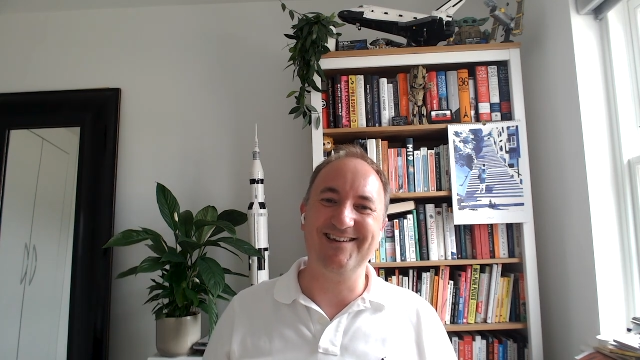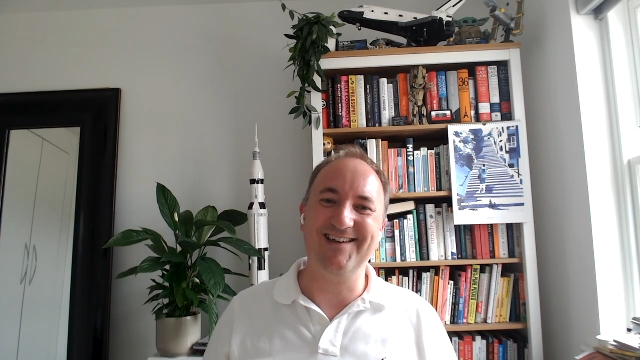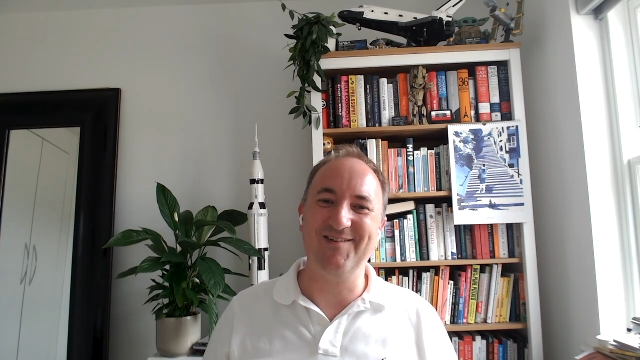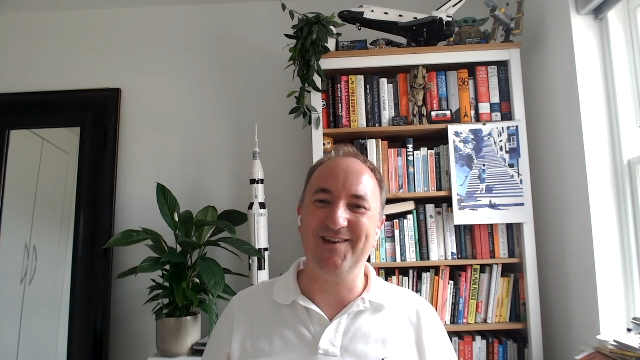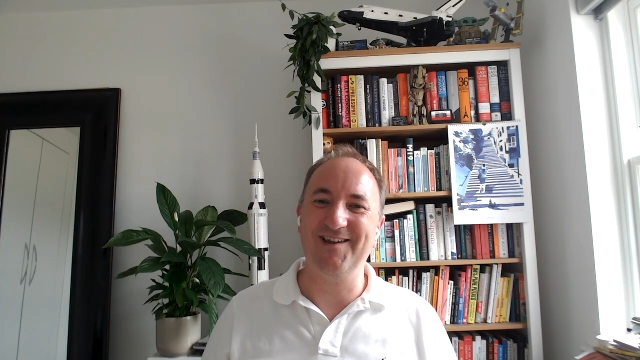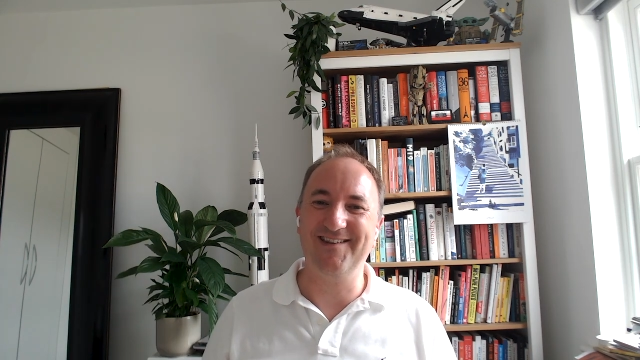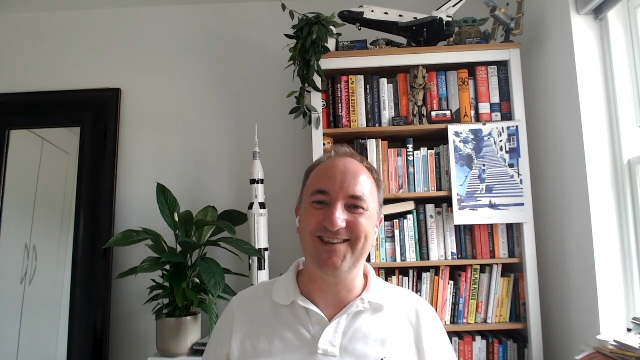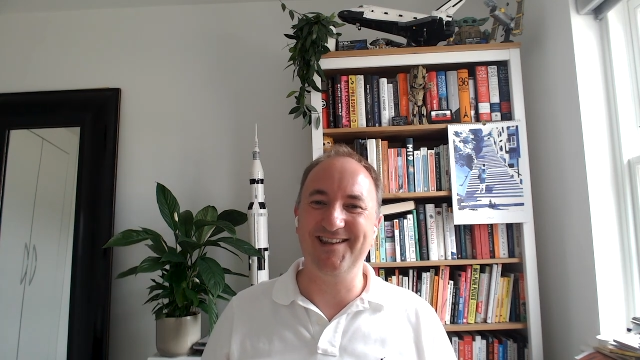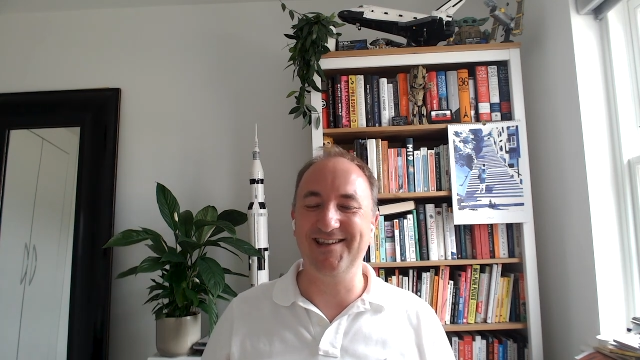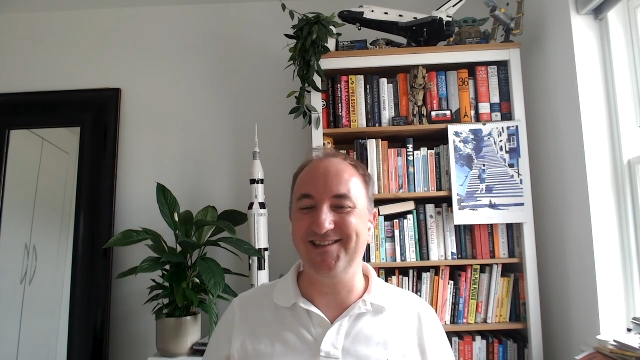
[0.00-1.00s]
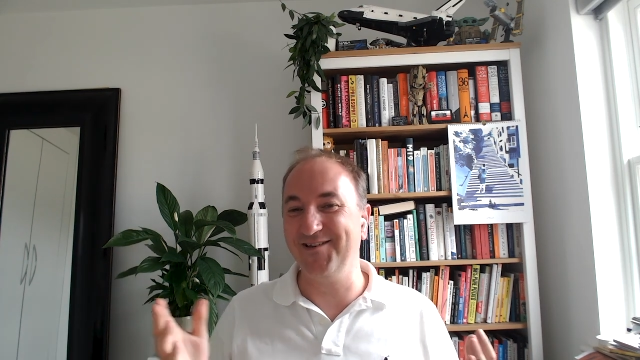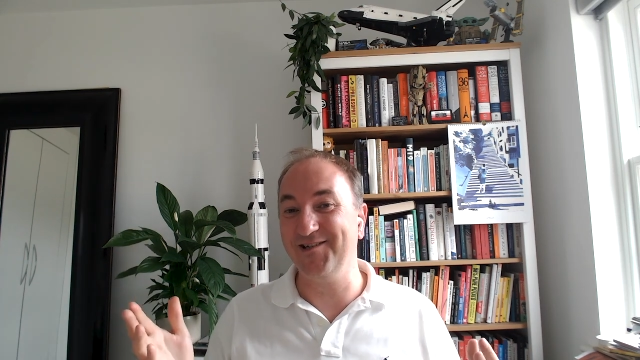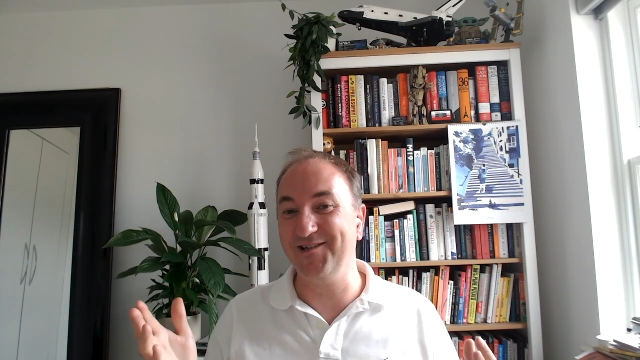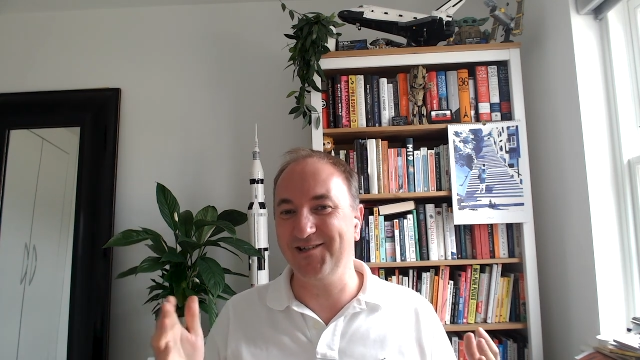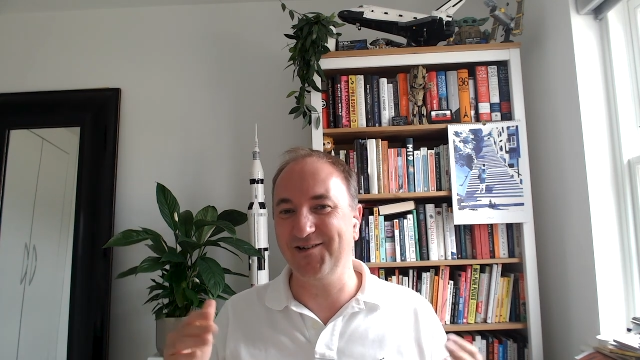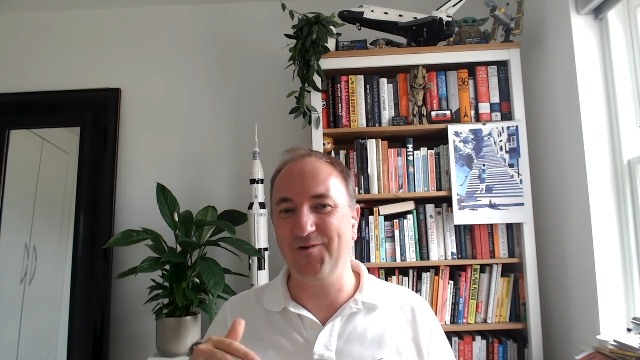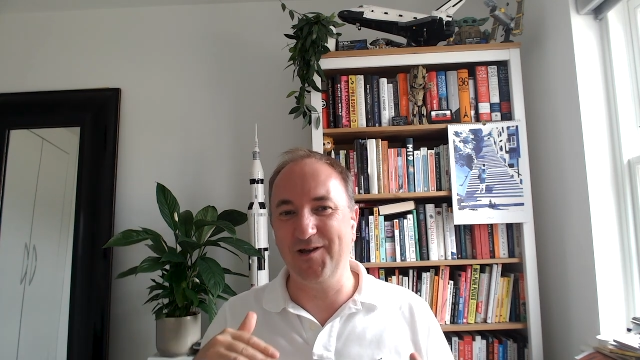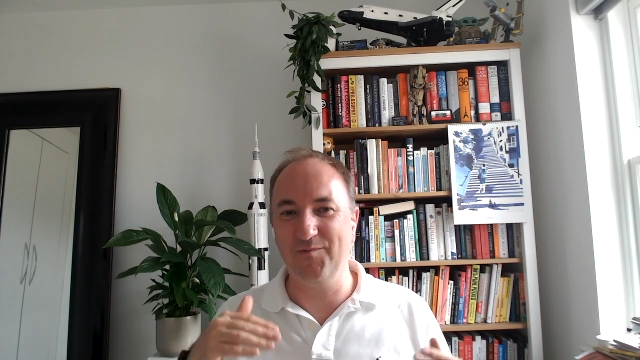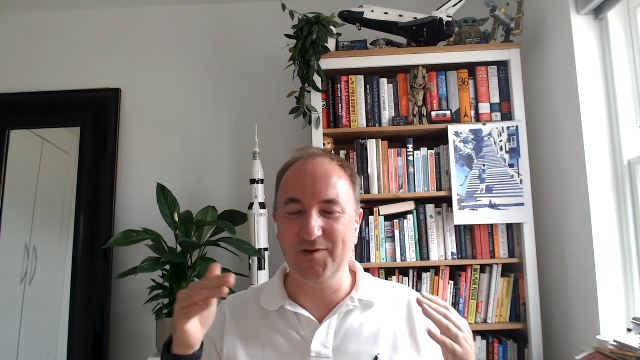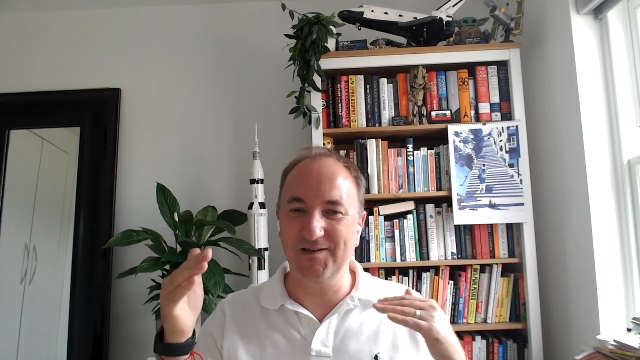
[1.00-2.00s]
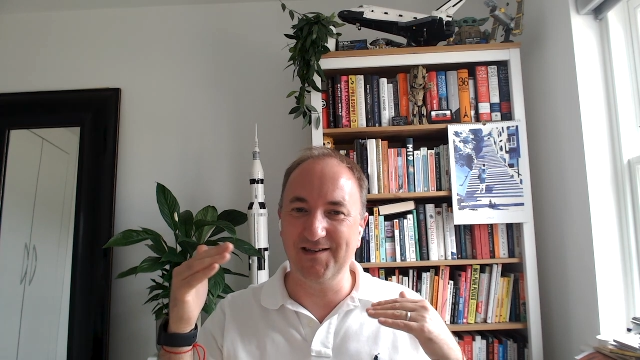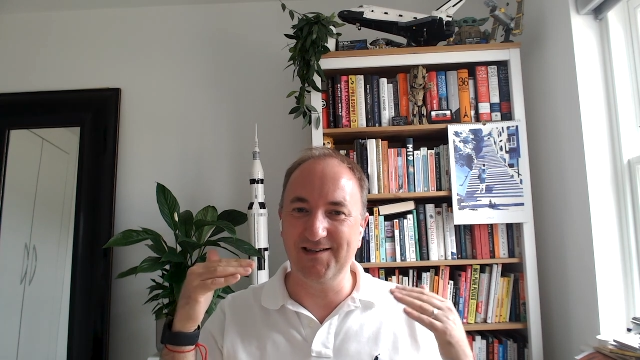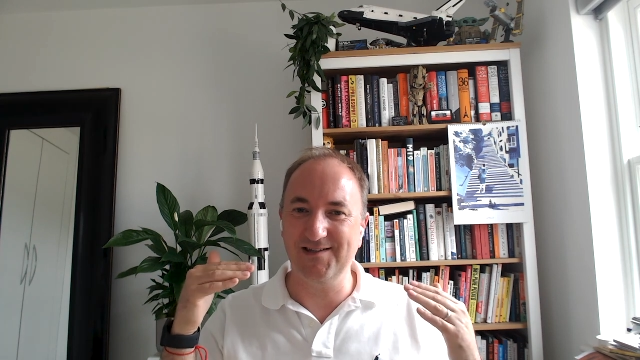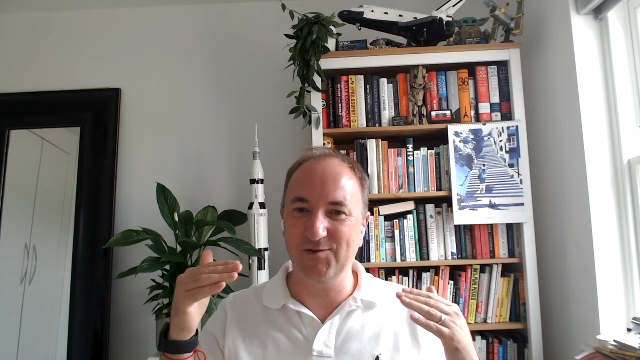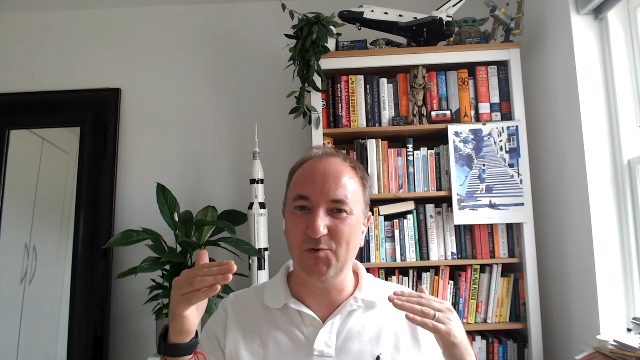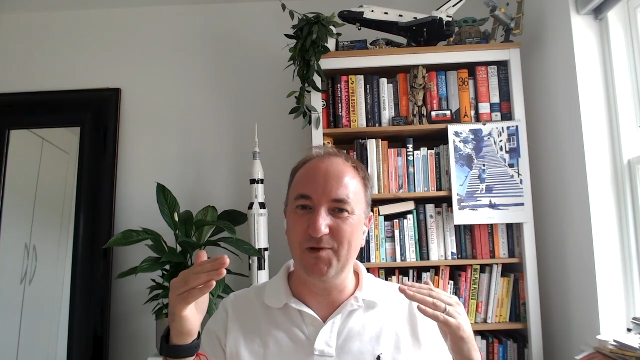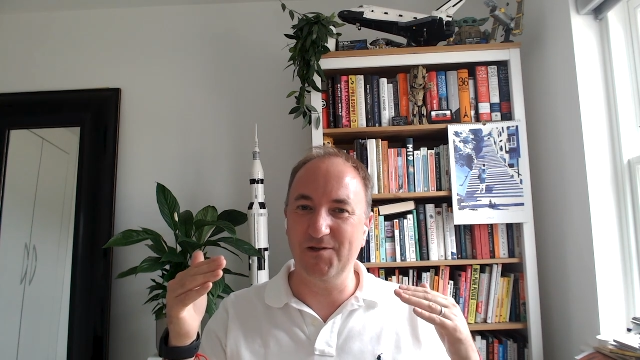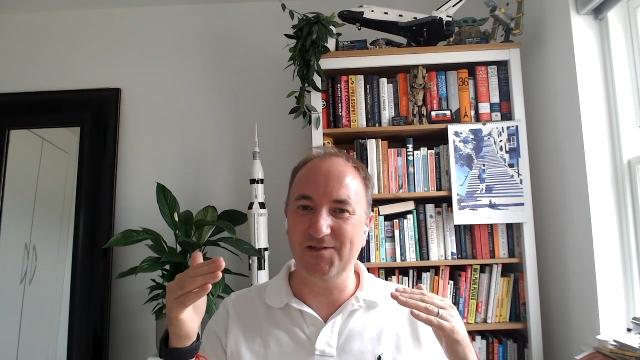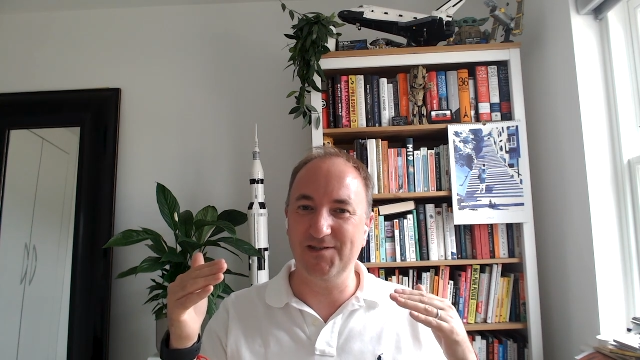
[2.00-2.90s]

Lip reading: Every now and then they don't judge it right, but it's almost,